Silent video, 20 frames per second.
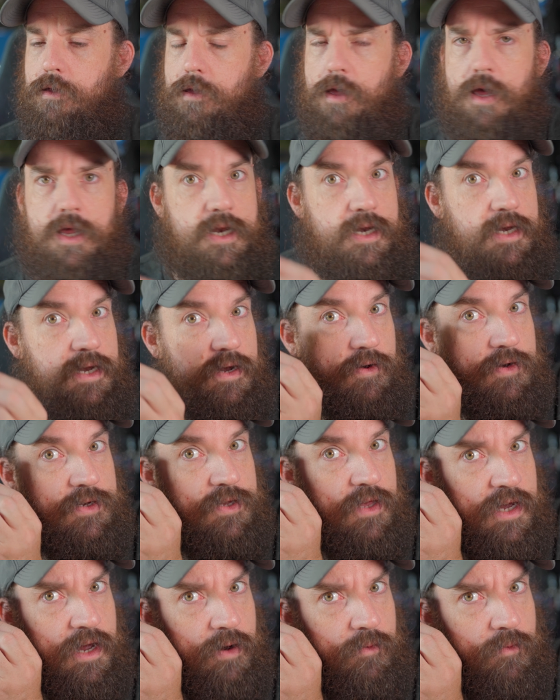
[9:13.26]
I didn't hear it
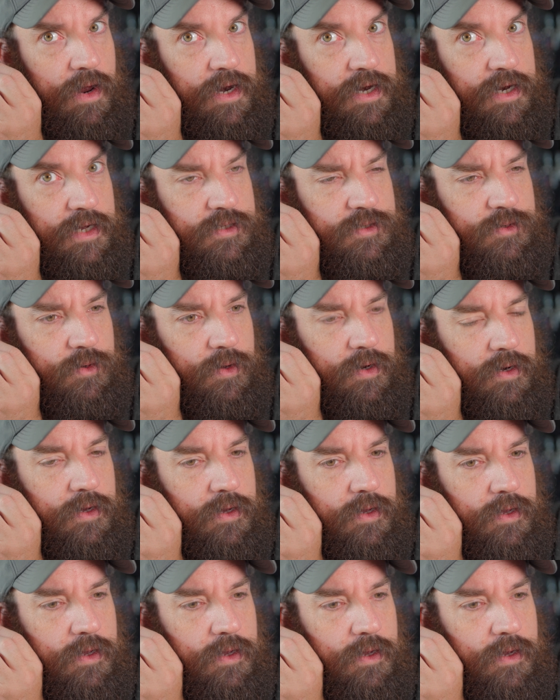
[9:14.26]
till I got right next to it.
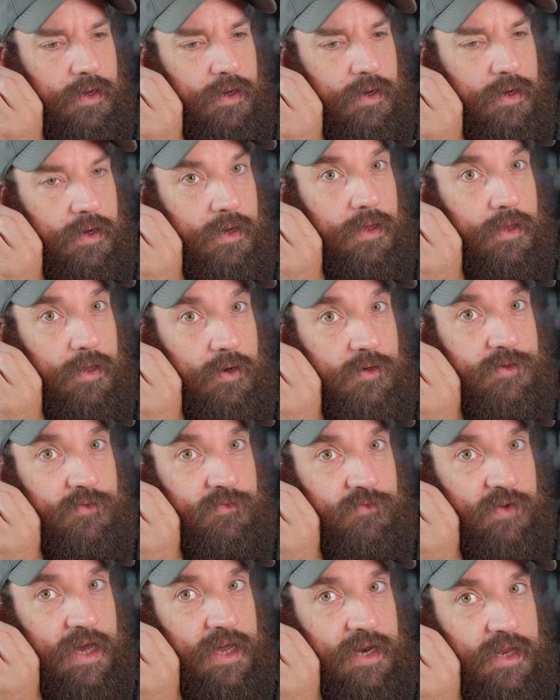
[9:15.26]
There's a
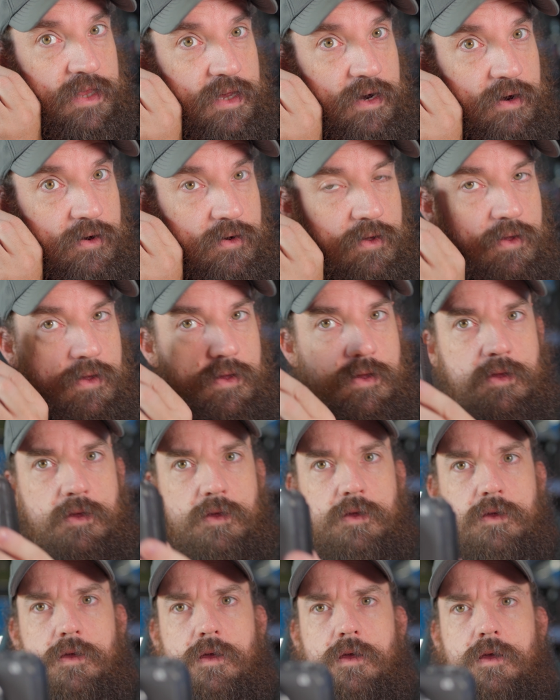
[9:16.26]
fan in there.
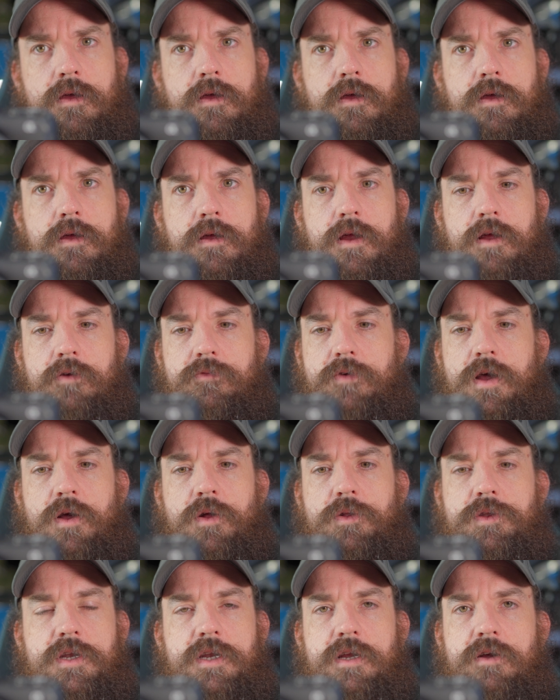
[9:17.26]
If I
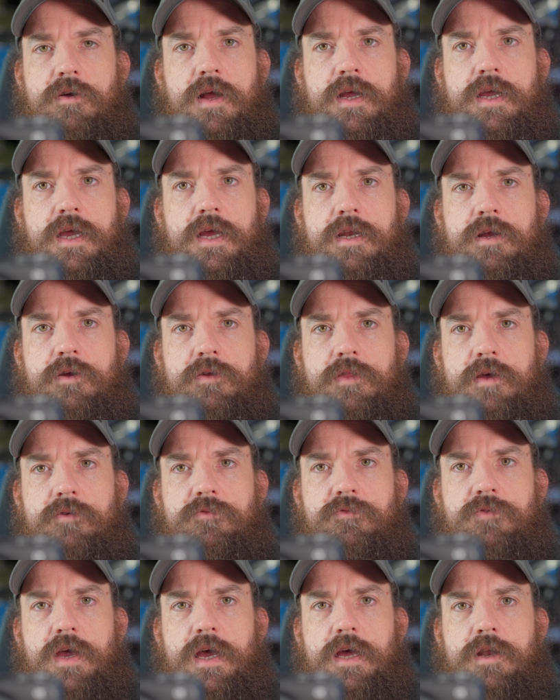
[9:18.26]
hold it here, I can't hear
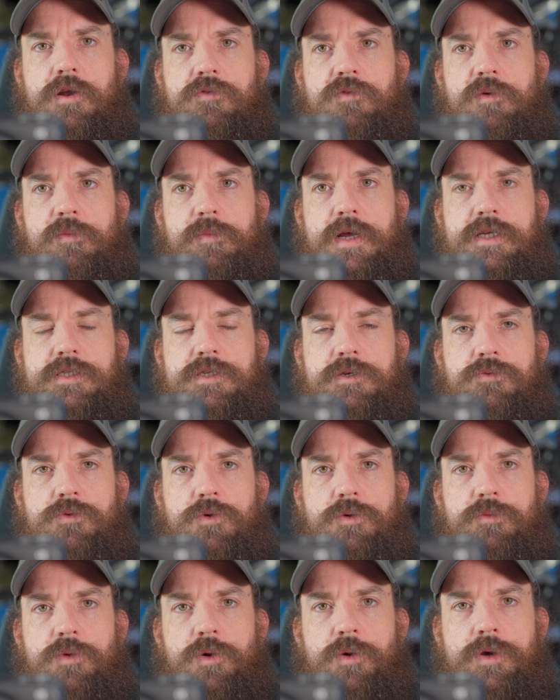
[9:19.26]
that fan over basic
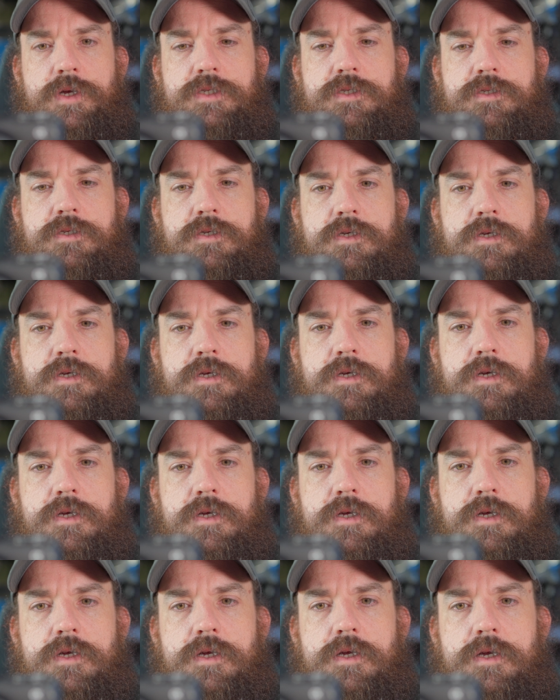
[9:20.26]
room noise.
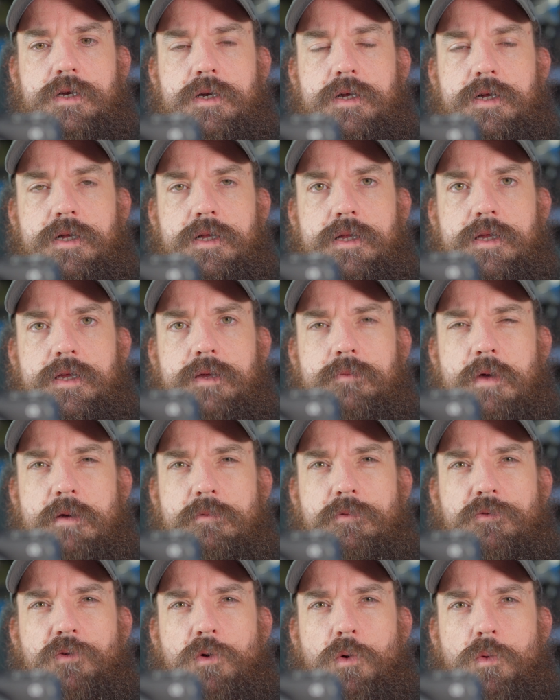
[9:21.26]

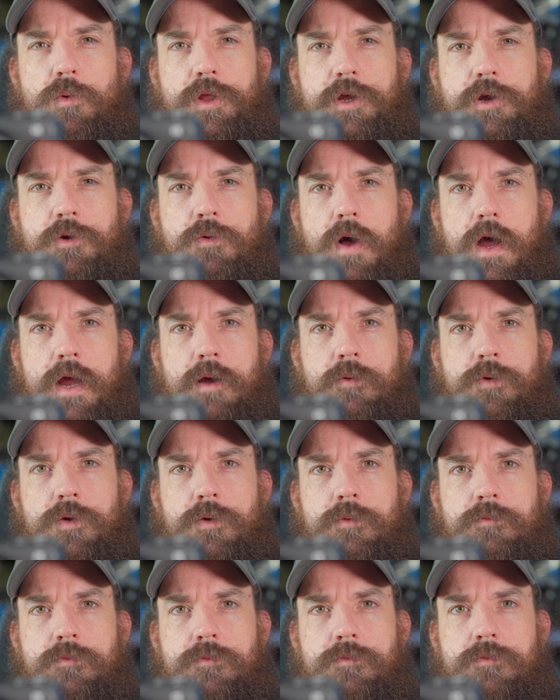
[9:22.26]
Maybe for a really quiet
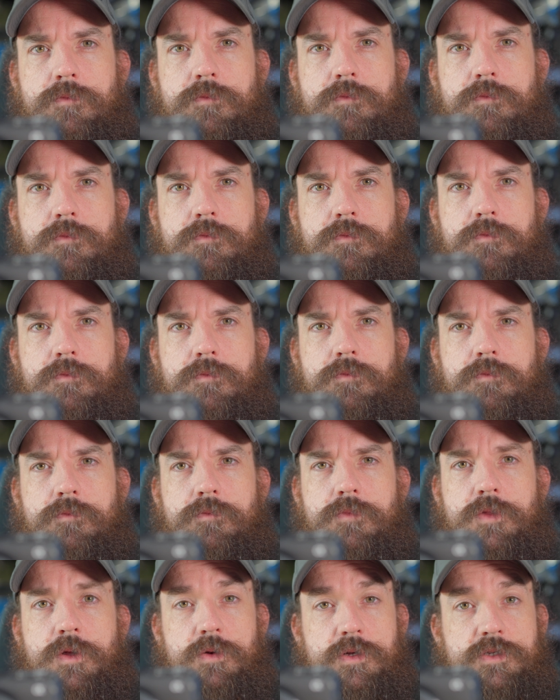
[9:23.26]
room,
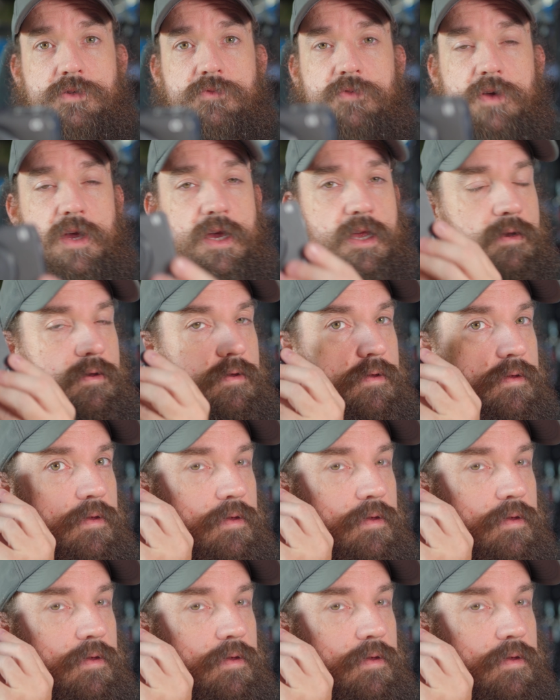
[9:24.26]
there is a fan.